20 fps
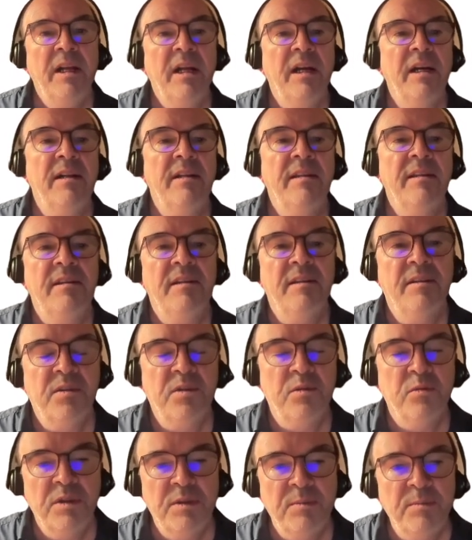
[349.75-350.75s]
And
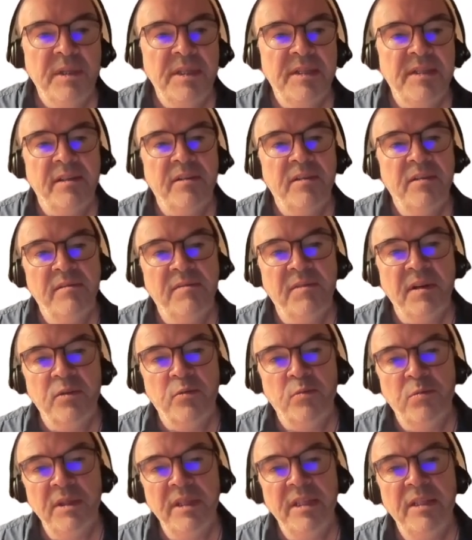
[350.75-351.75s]
so it means that, in
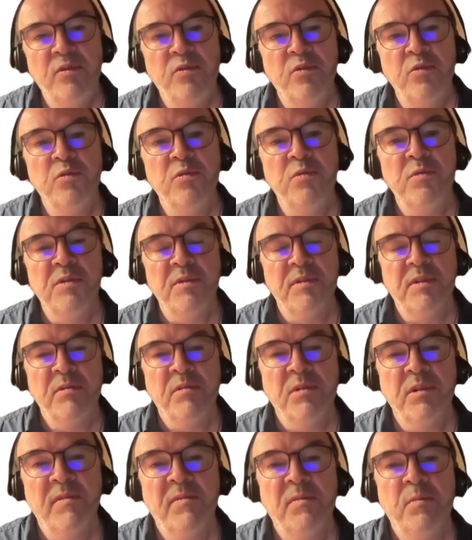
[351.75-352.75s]
fact, we need to use the
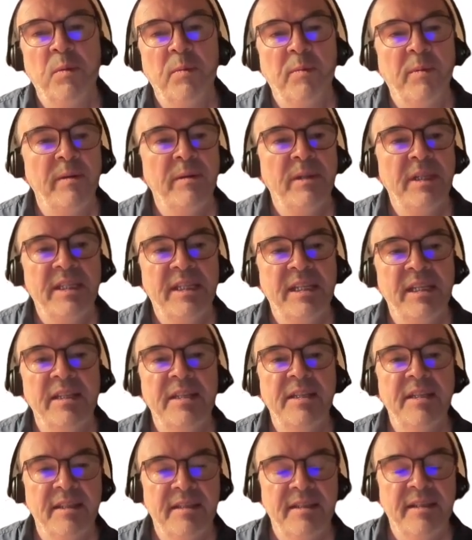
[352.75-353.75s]
theory of probability
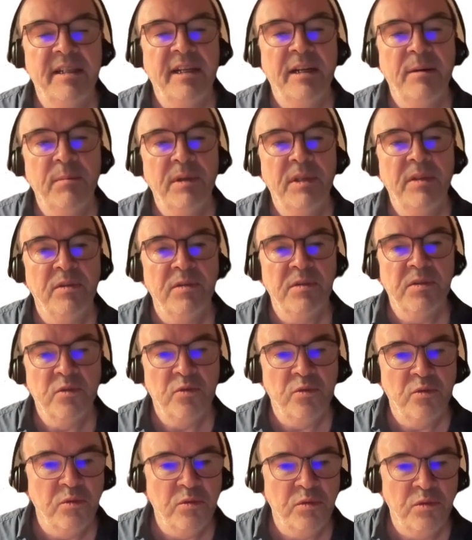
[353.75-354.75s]
and statistical methods
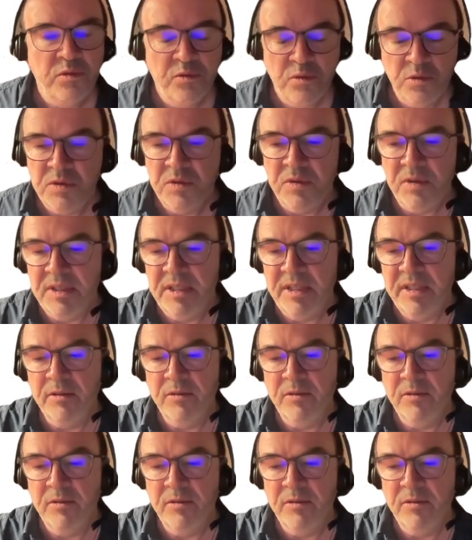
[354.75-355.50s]
to study